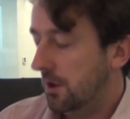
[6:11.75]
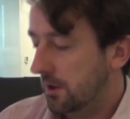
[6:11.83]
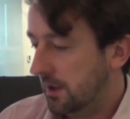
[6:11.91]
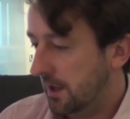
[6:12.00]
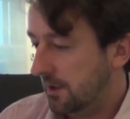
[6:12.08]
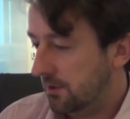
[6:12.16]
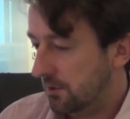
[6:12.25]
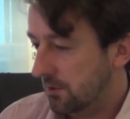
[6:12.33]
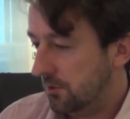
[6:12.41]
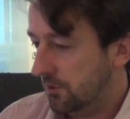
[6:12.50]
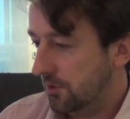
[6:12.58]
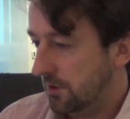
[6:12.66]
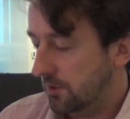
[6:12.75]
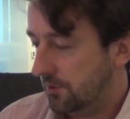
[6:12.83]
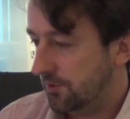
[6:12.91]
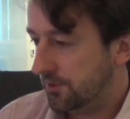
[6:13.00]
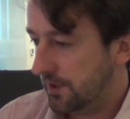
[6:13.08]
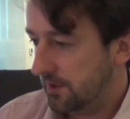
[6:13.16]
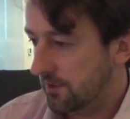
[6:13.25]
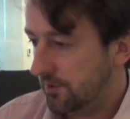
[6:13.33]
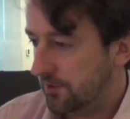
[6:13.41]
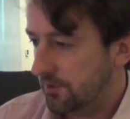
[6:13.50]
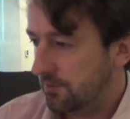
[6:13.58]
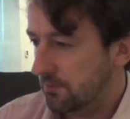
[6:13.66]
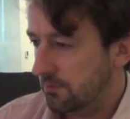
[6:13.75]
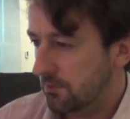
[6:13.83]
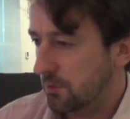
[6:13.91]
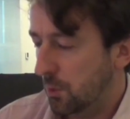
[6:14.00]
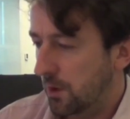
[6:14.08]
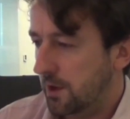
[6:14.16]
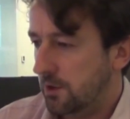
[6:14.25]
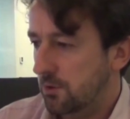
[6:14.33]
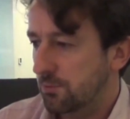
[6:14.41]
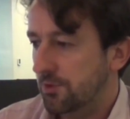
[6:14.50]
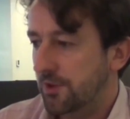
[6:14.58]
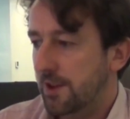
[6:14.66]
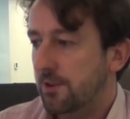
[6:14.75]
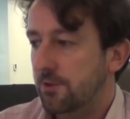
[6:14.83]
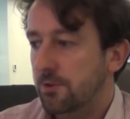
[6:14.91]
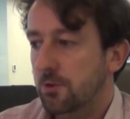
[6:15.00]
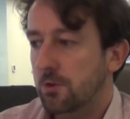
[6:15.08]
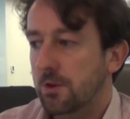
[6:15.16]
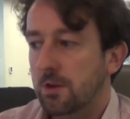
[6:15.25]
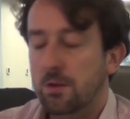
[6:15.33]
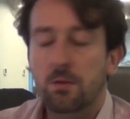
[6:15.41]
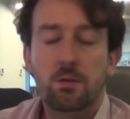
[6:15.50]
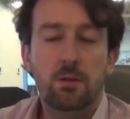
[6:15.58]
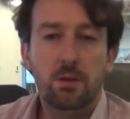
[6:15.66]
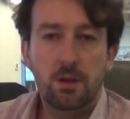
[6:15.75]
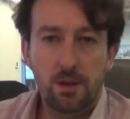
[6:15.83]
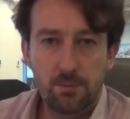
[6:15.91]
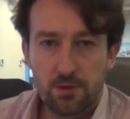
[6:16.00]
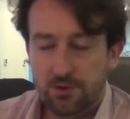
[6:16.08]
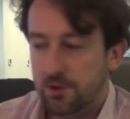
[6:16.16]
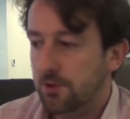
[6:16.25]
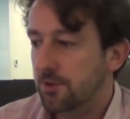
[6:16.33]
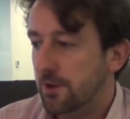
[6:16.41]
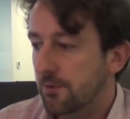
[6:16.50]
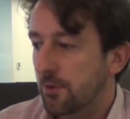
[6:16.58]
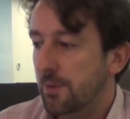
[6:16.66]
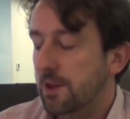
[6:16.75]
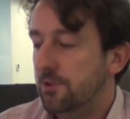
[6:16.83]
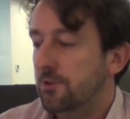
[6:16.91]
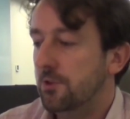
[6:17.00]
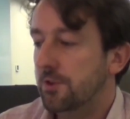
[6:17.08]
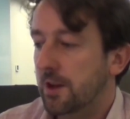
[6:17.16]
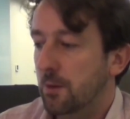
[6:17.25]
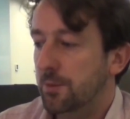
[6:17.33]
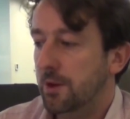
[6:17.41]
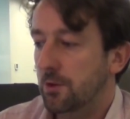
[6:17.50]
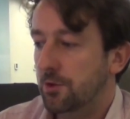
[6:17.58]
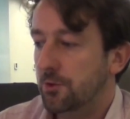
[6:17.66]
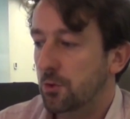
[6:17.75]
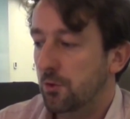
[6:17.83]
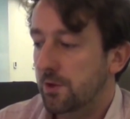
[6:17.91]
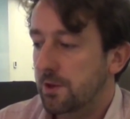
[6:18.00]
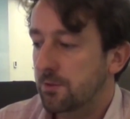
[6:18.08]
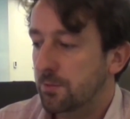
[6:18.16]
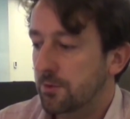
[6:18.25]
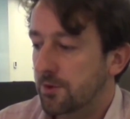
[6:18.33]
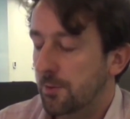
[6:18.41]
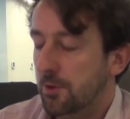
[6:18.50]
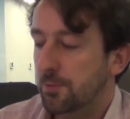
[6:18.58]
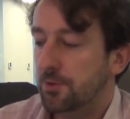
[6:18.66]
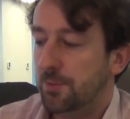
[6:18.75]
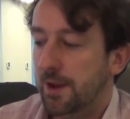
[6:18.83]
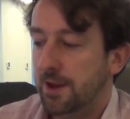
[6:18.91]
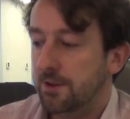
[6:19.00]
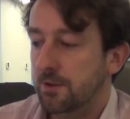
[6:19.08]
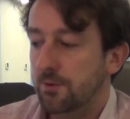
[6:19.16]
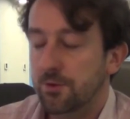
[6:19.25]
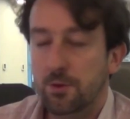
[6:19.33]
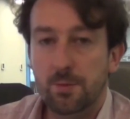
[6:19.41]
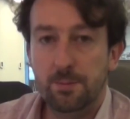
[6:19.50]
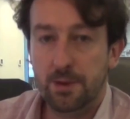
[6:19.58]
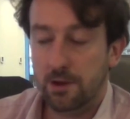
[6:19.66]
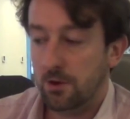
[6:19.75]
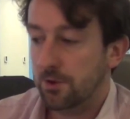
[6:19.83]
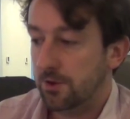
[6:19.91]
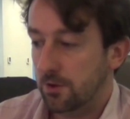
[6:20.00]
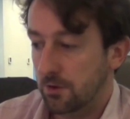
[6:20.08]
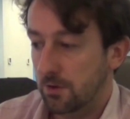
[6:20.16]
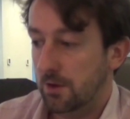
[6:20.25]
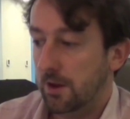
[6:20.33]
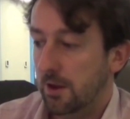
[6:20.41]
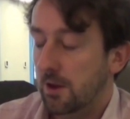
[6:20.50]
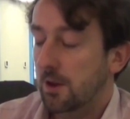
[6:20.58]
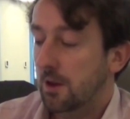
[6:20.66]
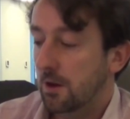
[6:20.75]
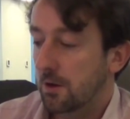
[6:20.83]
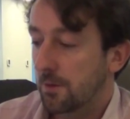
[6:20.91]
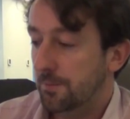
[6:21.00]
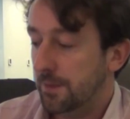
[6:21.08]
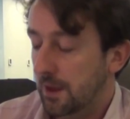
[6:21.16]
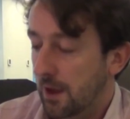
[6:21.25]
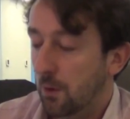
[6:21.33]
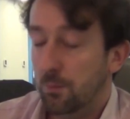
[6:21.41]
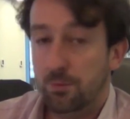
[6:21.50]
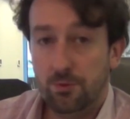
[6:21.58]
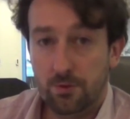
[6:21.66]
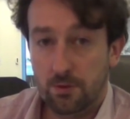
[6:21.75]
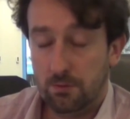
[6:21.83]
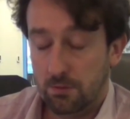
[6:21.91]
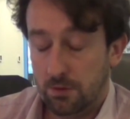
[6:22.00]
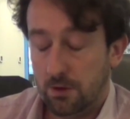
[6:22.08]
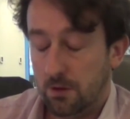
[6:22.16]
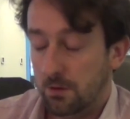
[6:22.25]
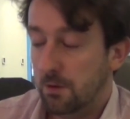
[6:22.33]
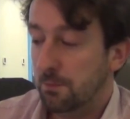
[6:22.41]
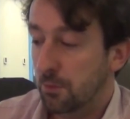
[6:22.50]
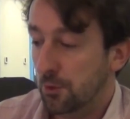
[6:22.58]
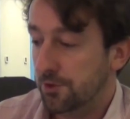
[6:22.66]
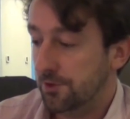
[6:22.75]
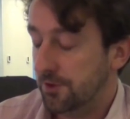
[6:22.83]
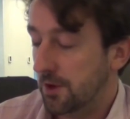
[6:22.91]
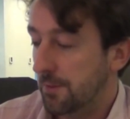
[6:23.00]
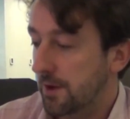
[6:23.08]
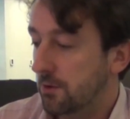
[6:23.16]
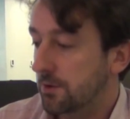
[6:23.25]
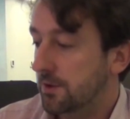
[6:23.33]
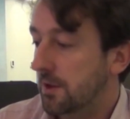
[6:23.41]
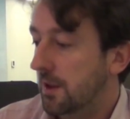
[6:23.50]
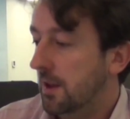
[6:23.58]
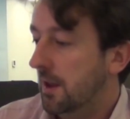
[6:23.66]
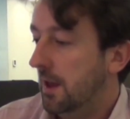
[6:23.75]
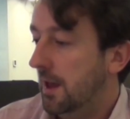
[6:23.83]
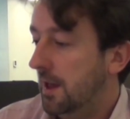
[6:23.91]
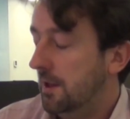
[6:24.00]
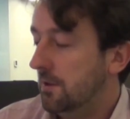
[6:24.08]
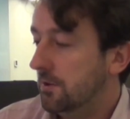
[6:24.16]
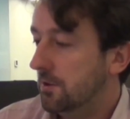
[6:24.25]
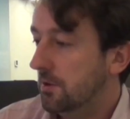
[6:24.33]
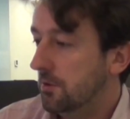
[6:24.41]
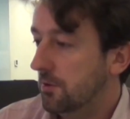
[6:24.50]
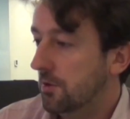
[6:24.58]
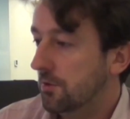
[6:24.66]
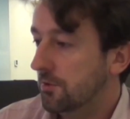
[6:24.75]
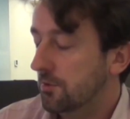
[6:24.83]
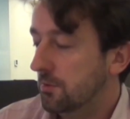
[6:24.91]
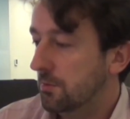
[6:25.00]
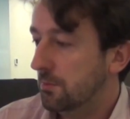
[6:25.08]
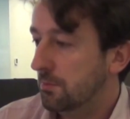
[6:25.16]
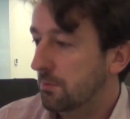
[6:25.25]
again, the way you present your images and information to help tell the stories, but some of the perspectives could be bigger to help their importance come out. And there's